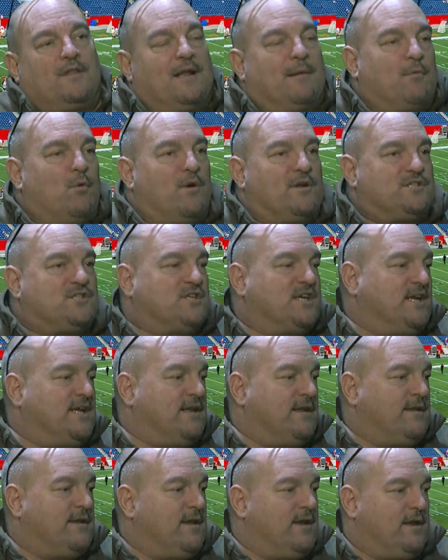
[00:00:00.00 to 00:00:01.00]
number one seed
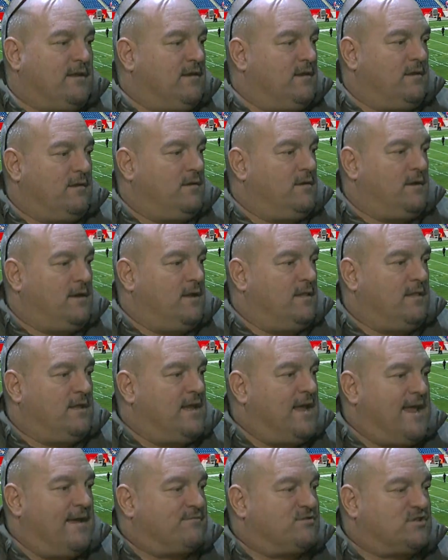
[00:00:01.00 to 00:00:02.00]
in the
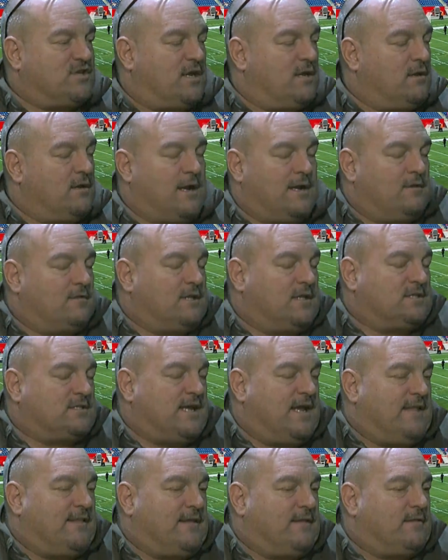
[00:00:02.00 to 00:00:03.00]
AFC. I don't think there's
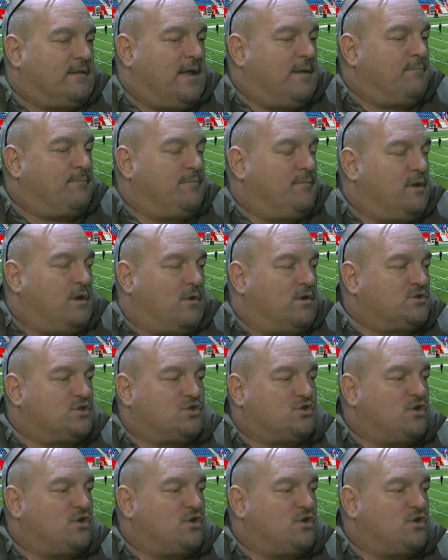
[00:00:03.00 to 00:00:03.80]
anything. It's just